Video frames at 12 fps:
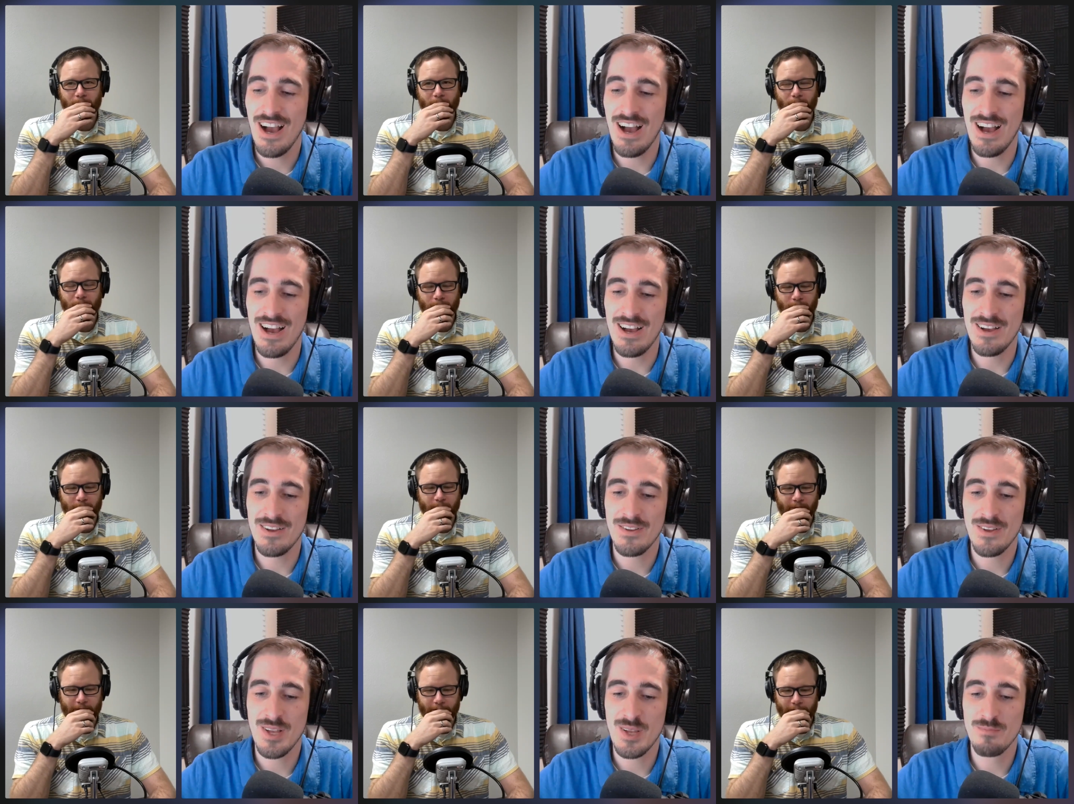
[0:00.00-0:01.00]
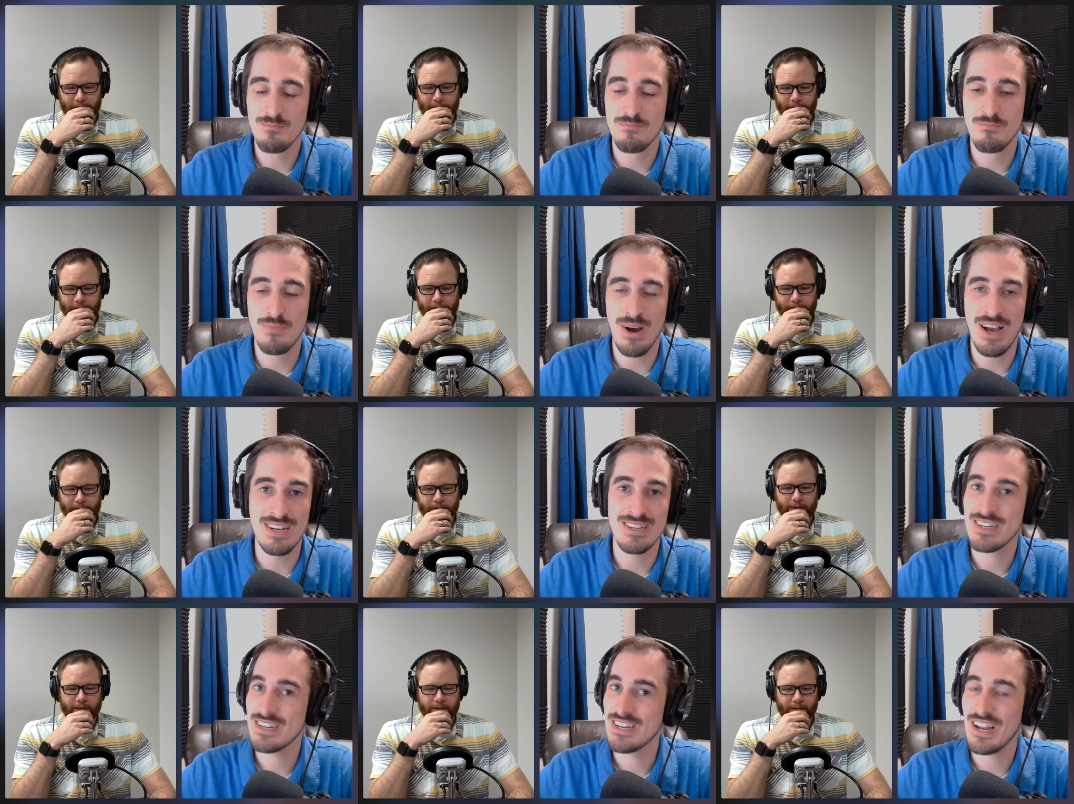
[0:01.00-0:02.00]
Speaker 1: Uh, but
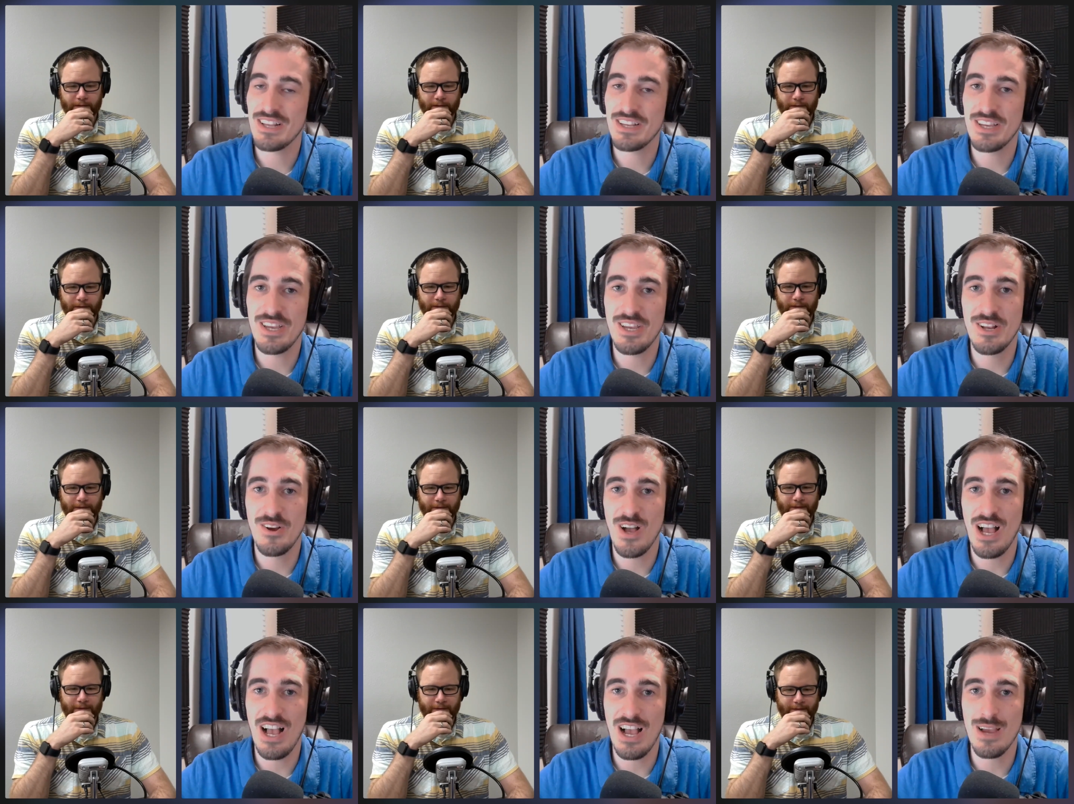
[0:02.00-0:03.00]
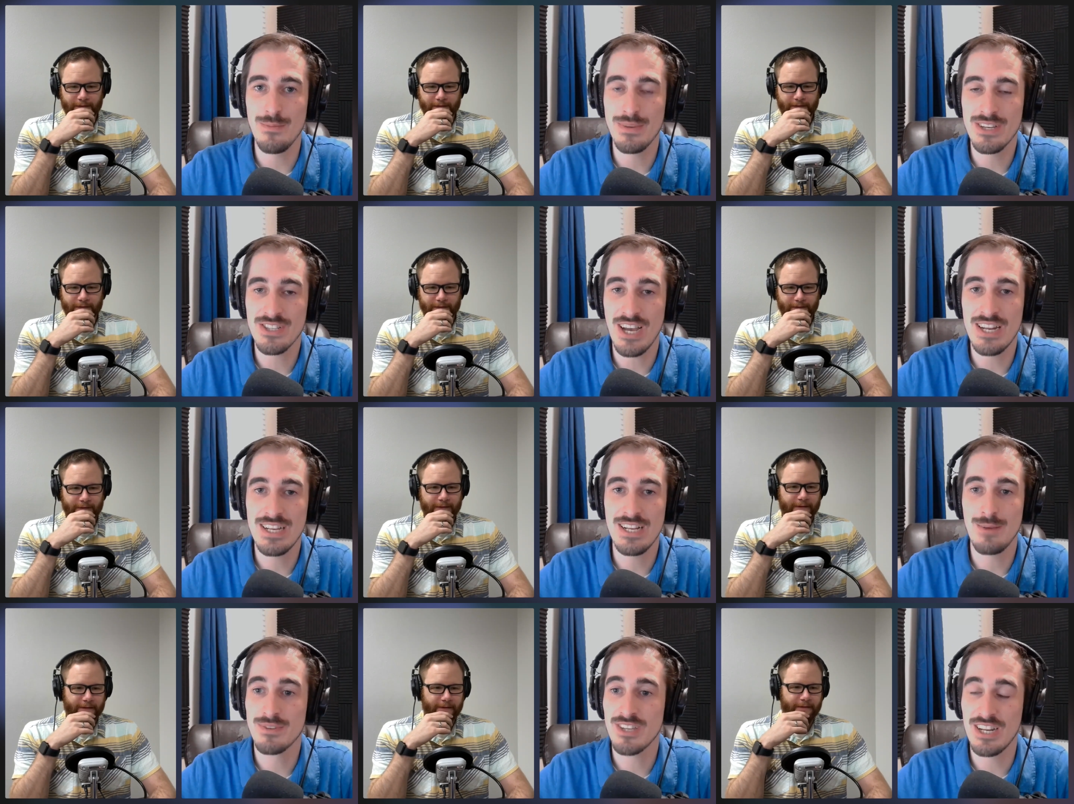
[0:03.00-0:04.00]
you know, I, am excited.
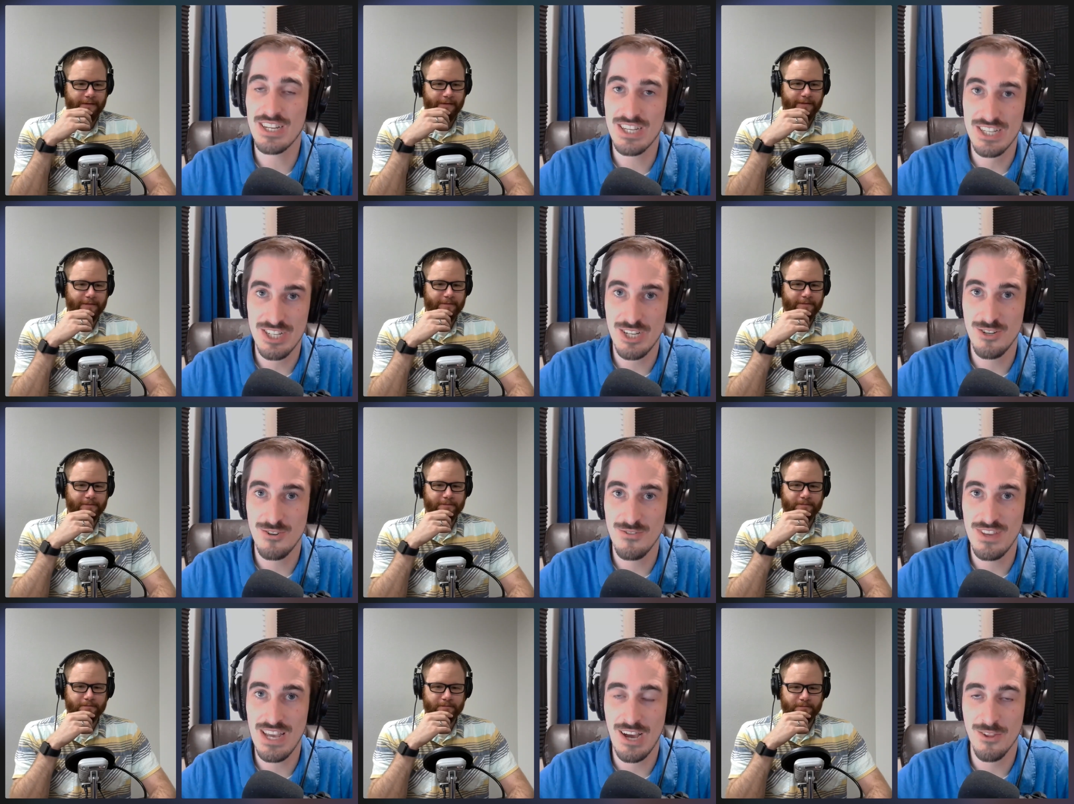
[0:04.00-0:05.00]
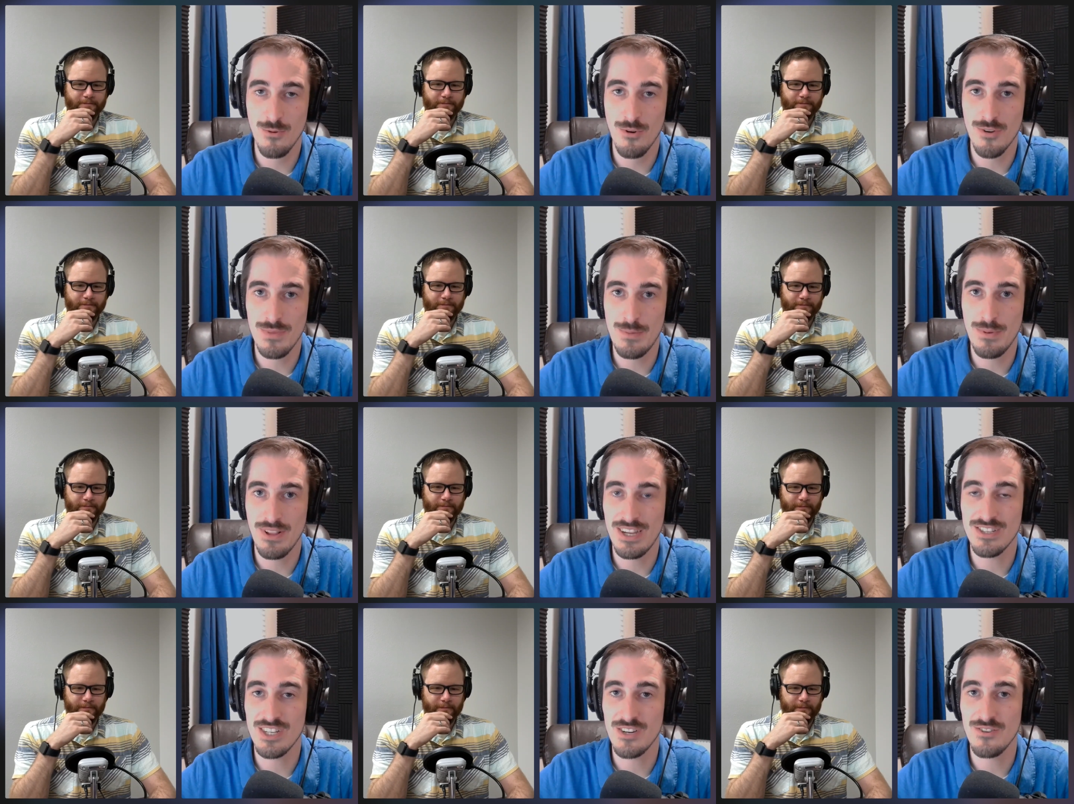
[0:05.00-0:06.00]
I'm excited to continue the How the Woke
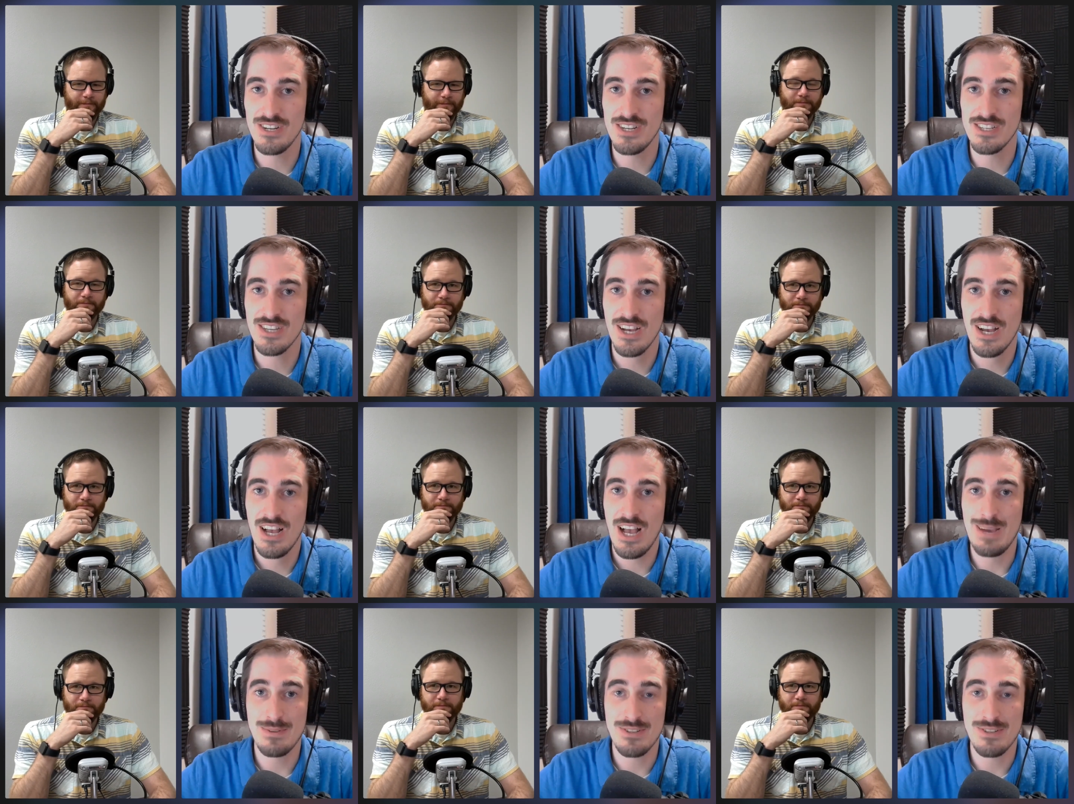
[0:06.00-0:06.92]
Manipulate series. I'm